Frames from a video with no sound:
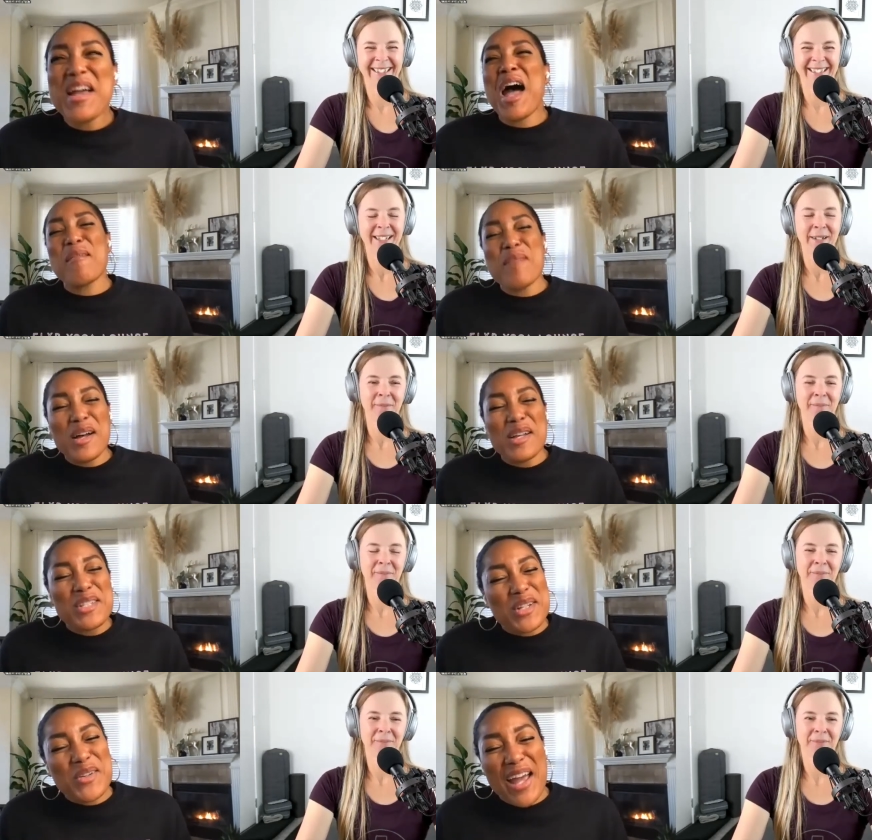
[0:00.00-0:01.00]
Speaker 1: I'm
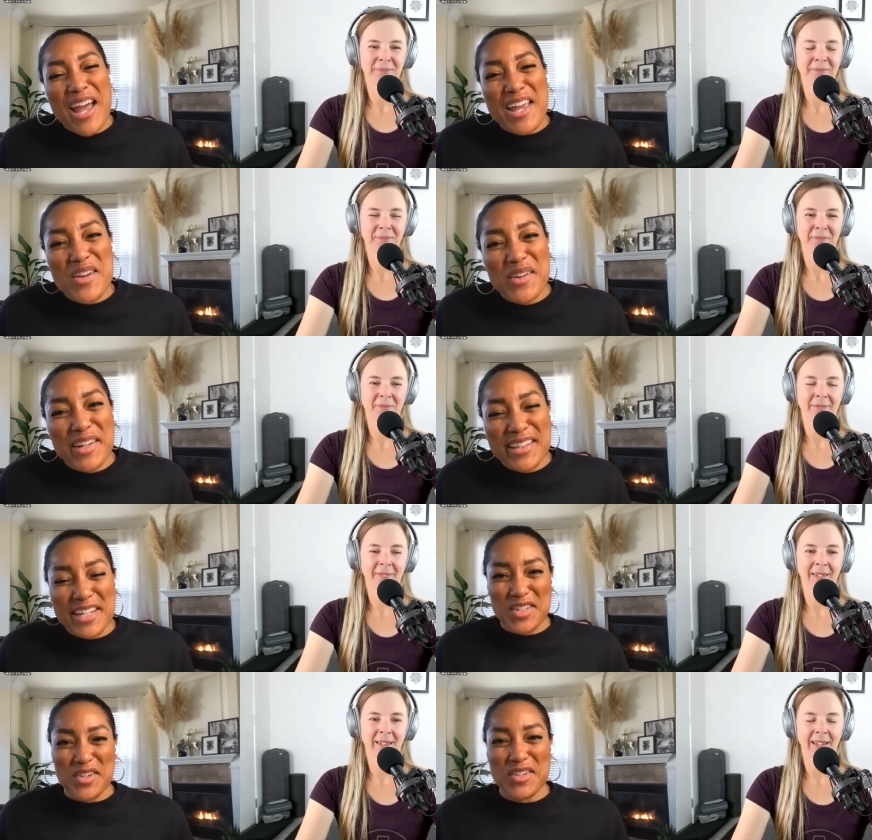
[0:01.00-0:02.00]
also at Yoga
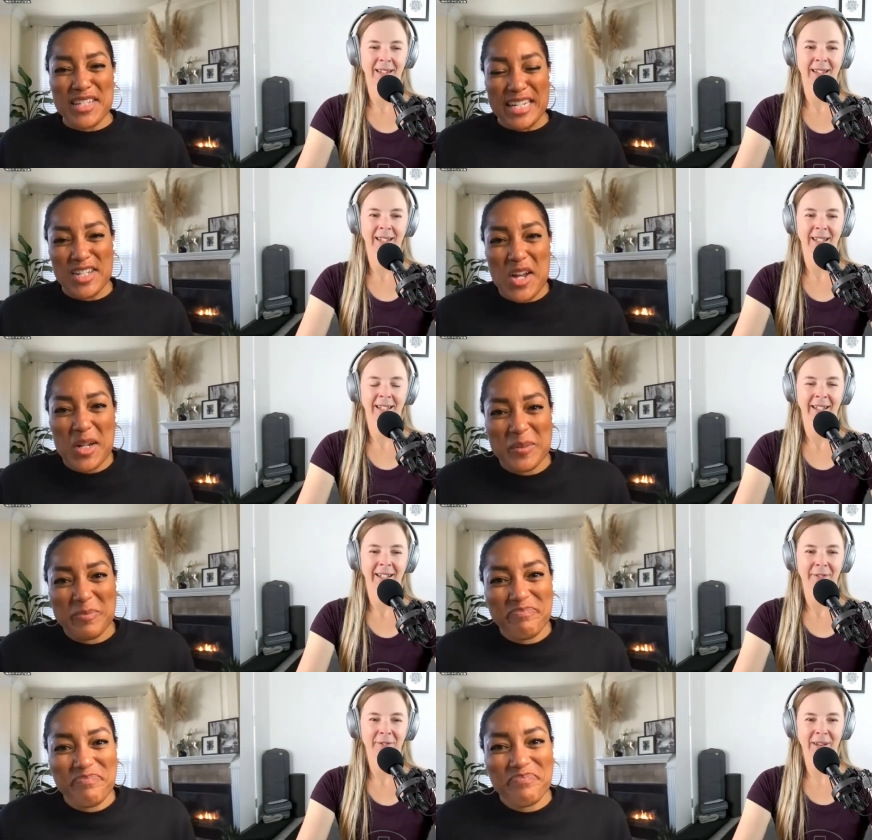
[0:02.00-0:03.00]
Elixir on TikTok.
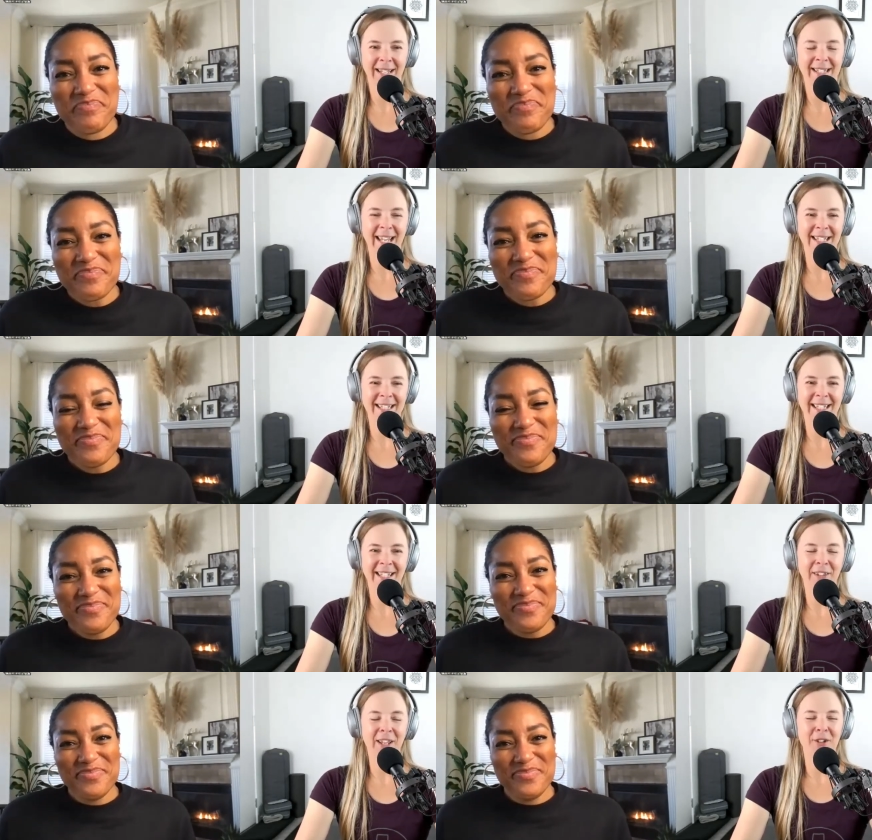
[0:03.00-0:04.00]

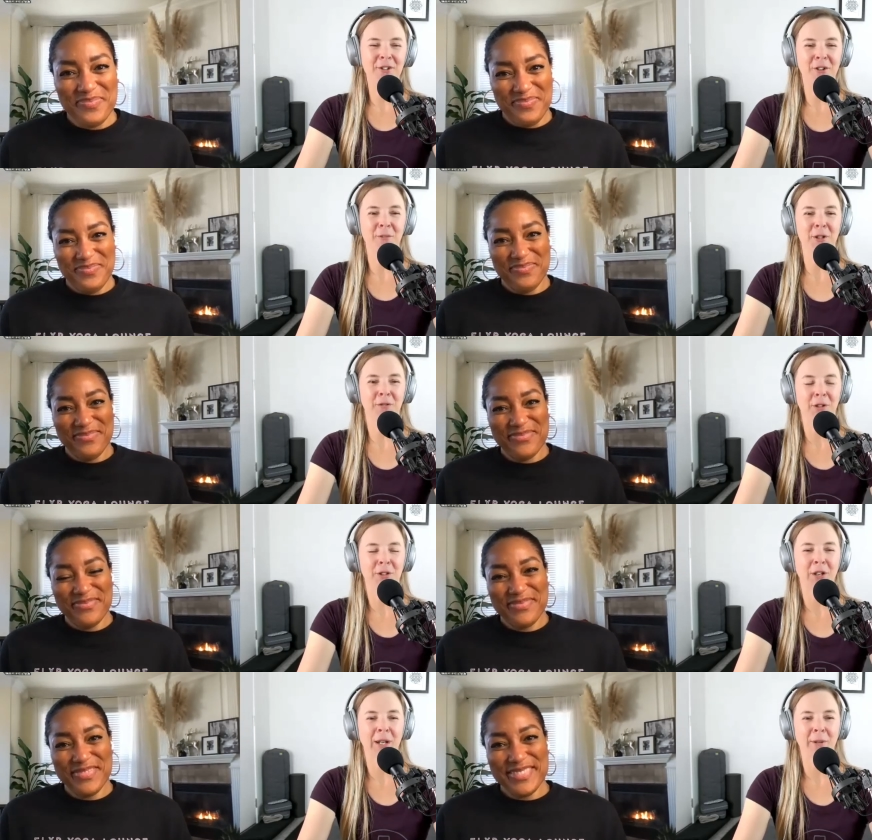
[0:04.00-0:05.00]
Speaker 2: Fantastic. Thank you so much for your
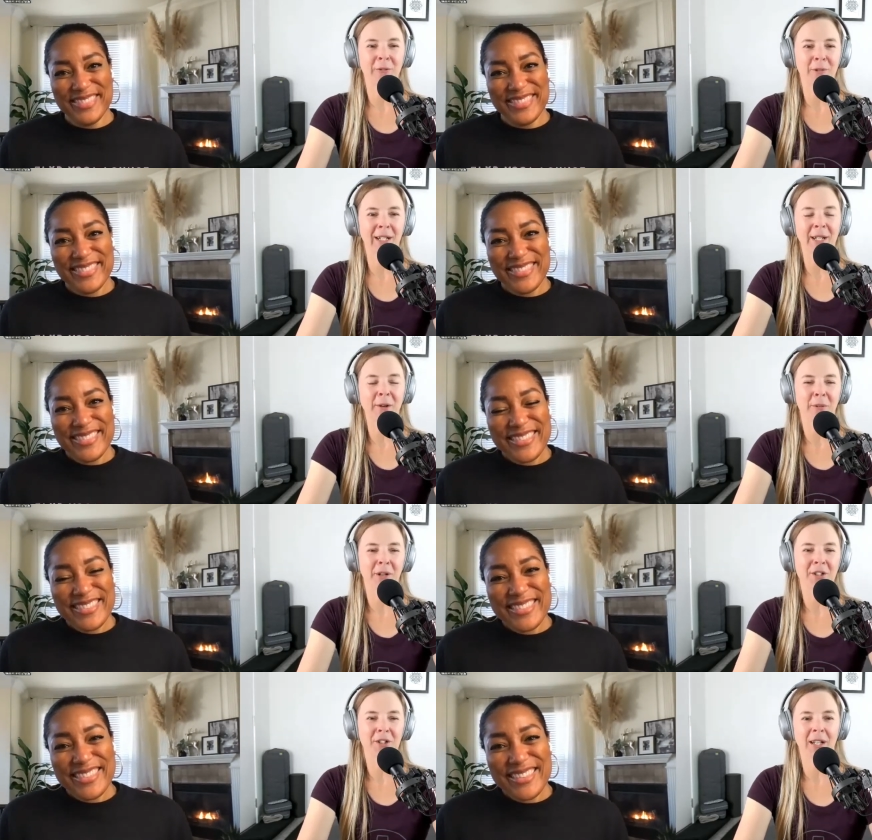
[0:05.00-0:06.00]
time. I really
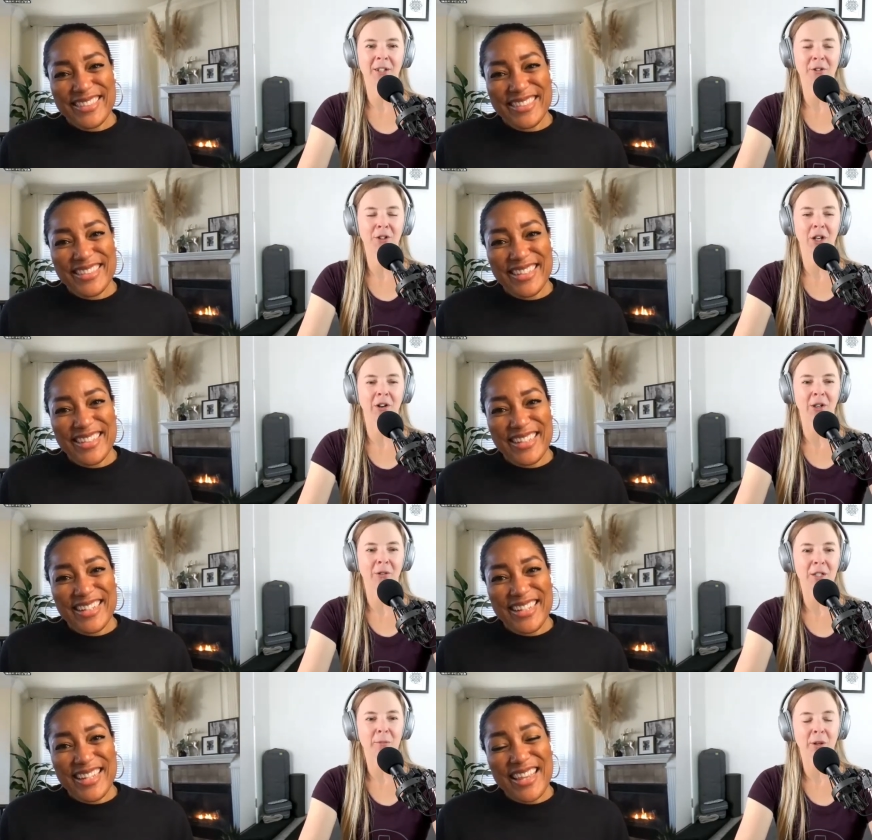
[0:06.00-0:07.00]
appreciate you sharing your
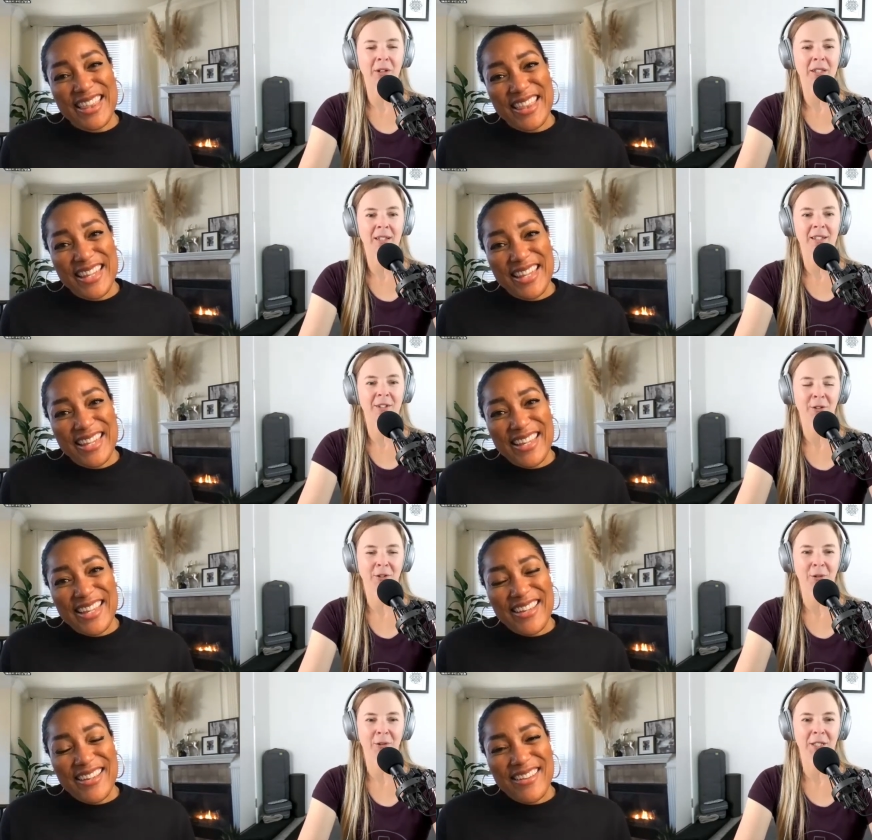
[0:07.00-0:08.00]
experiences and your
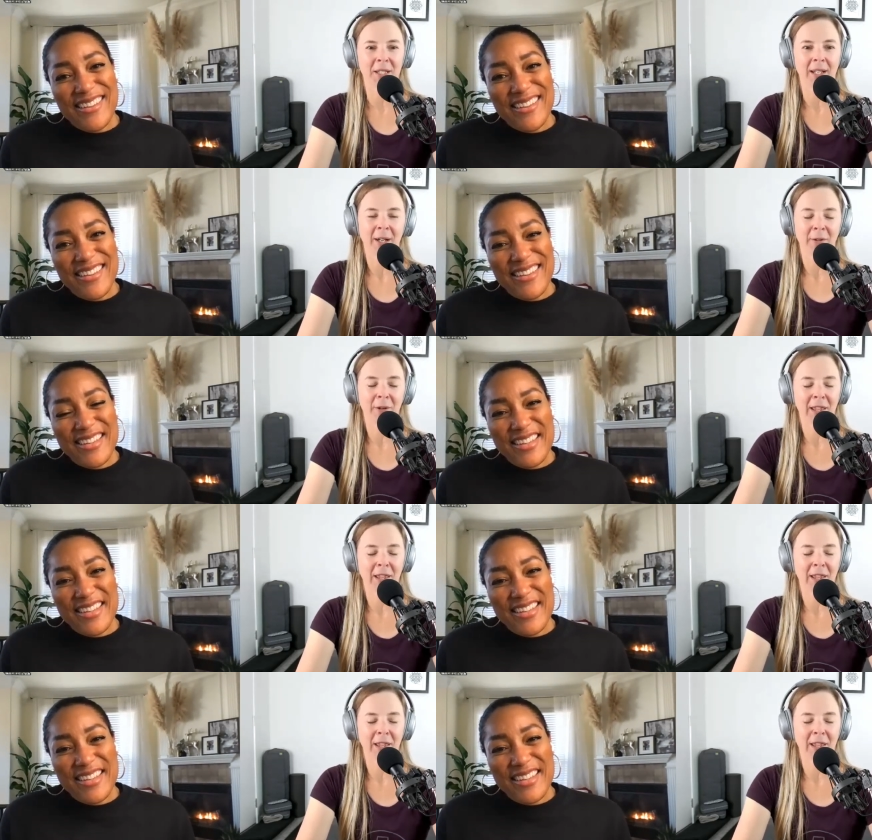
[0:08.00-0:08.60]
thoughts with